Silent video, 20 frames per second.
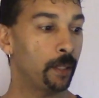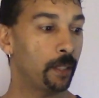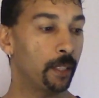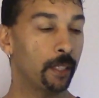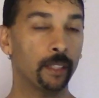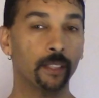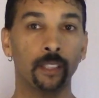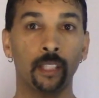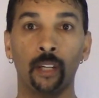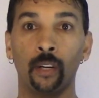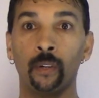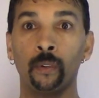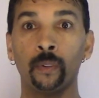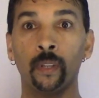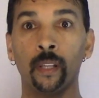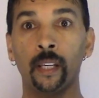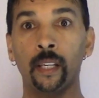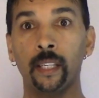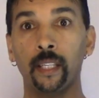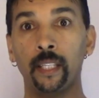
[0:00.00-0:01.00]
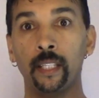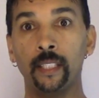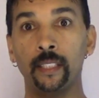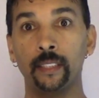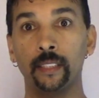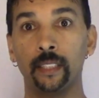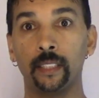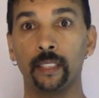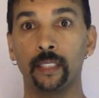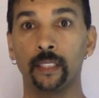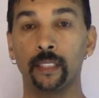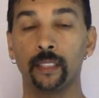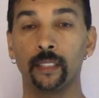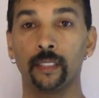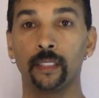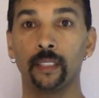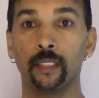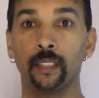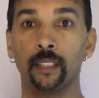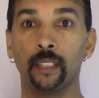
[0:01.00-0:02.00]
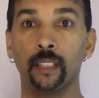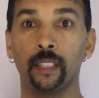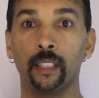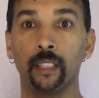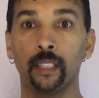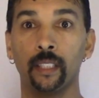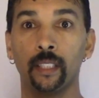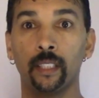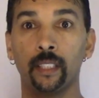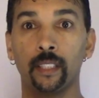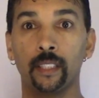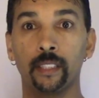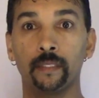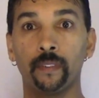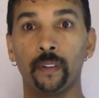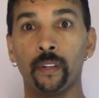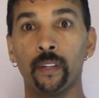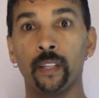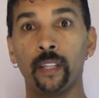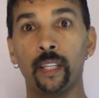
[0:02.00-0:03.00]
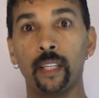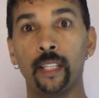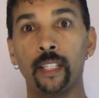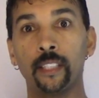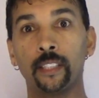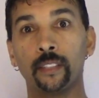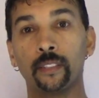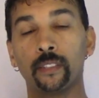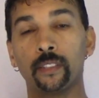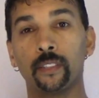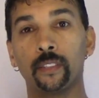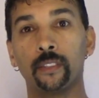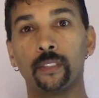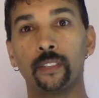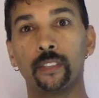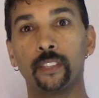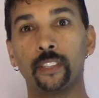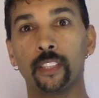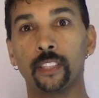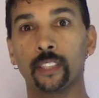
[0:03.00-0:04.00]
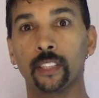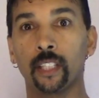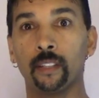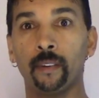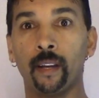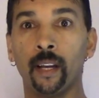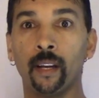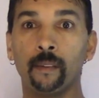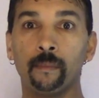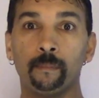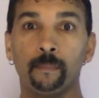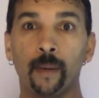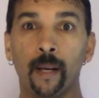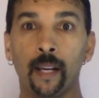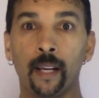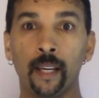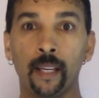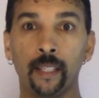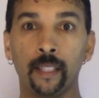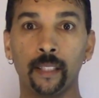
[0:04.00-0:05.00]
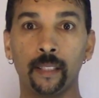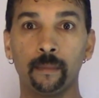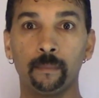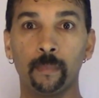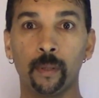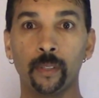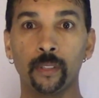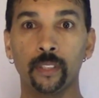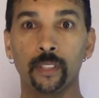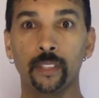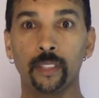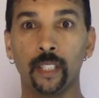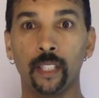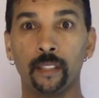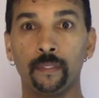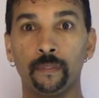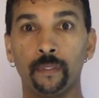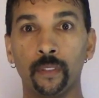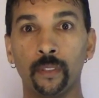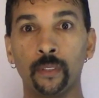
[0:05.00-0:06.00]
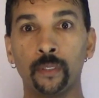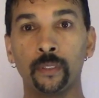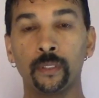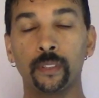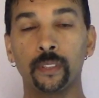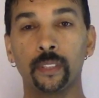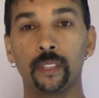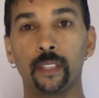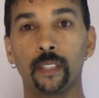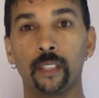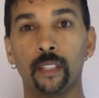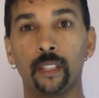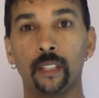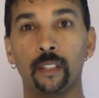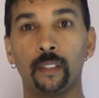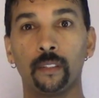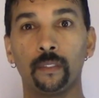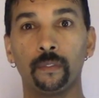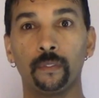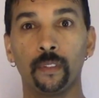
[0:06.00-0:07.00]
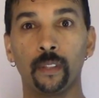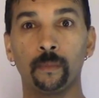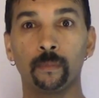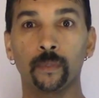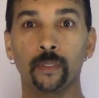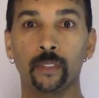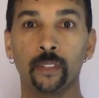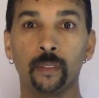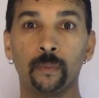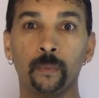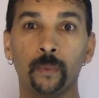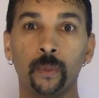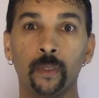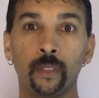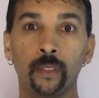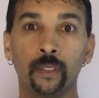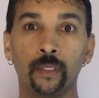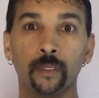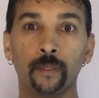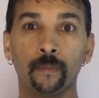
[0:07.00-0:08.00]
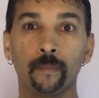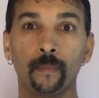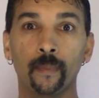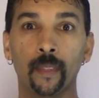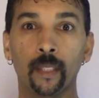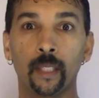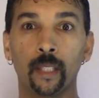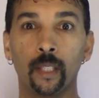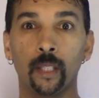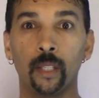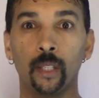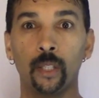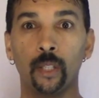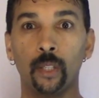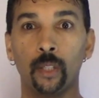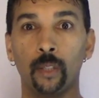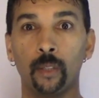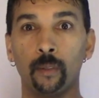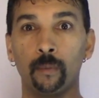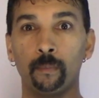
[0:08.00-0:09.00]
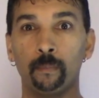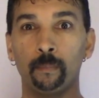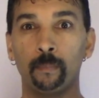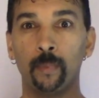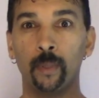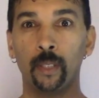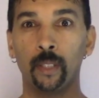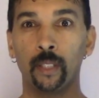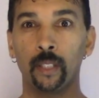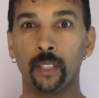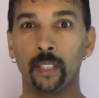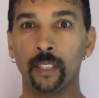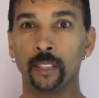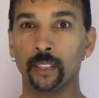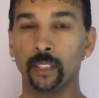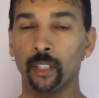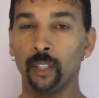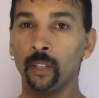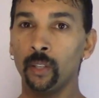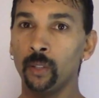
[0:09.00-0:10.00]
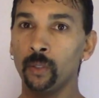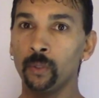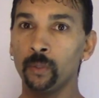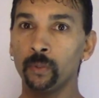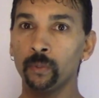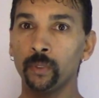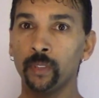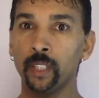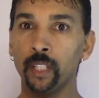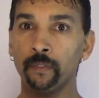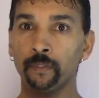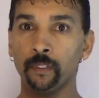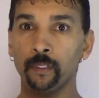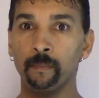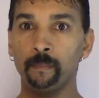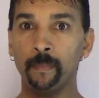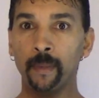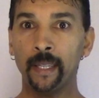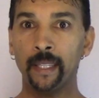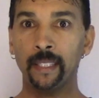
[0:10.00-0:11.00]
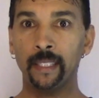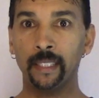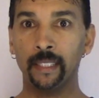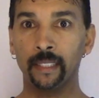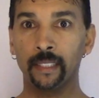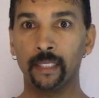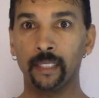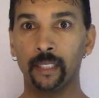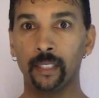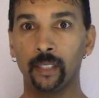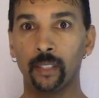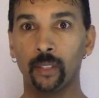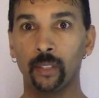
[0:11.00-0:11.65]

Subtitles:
It's a whole lot easy. It's very easy to just go out and purchase a flute from someone, but it's a whole different meaning